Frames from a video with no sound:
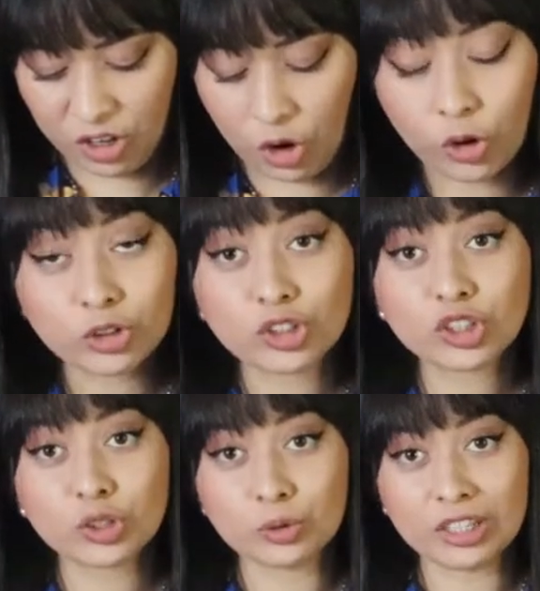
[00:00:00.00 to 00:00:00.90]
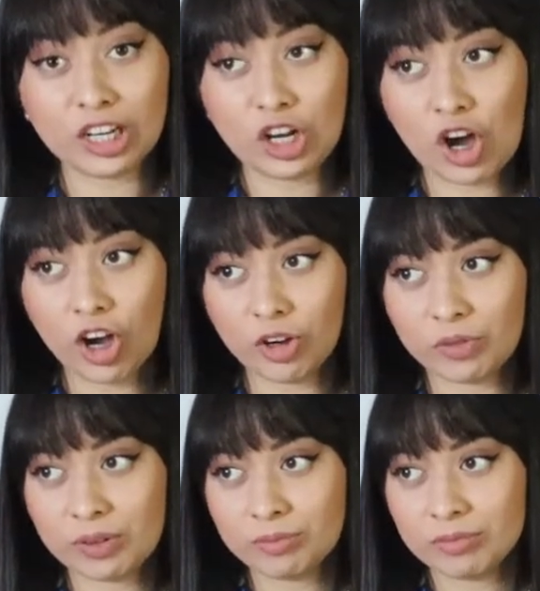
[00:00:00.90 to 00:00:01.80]
or understood the
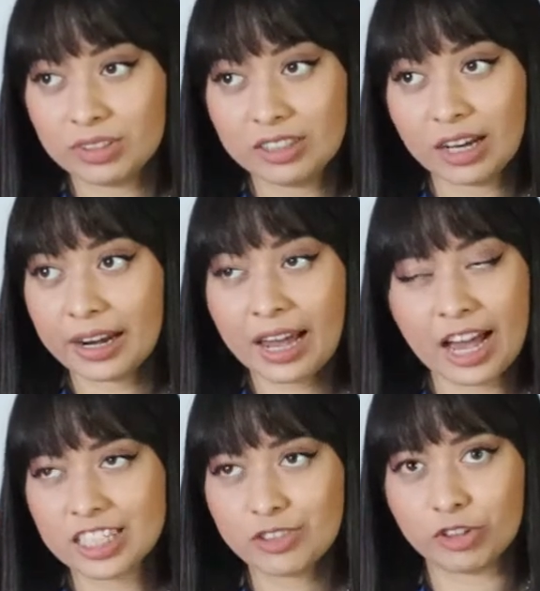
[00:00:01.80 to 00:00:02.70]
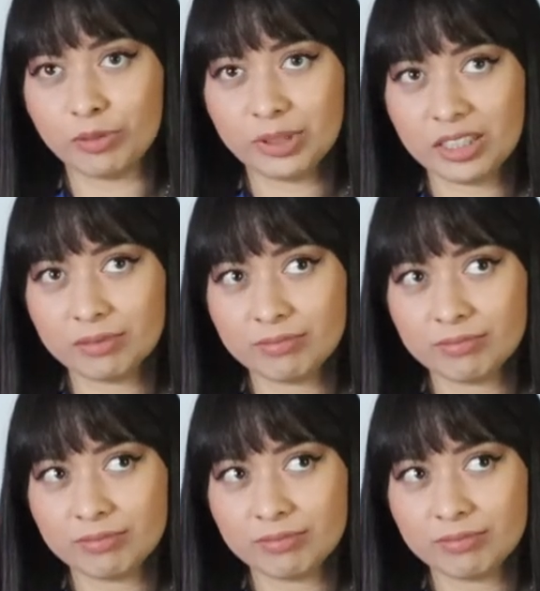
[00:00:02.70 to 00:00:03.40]
love God has for me.